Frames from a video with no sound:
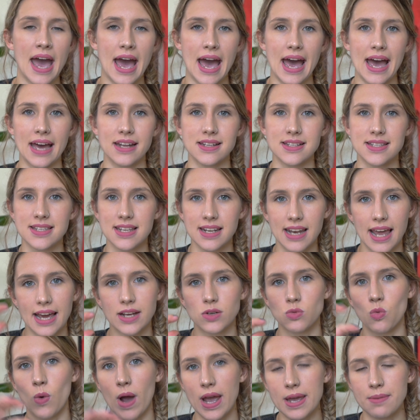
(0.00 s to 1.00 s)
and
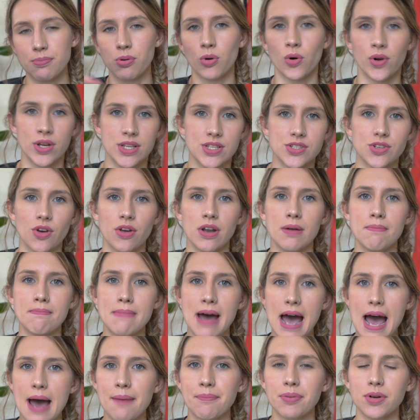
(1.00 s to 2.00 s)
select waypoints on a
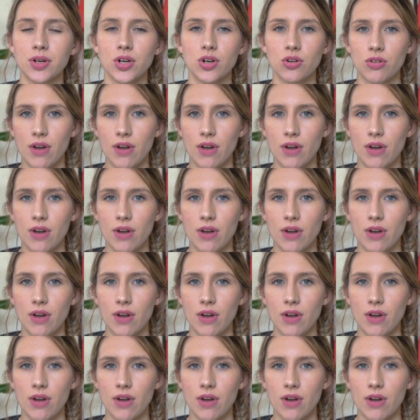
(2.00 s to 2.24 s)
map and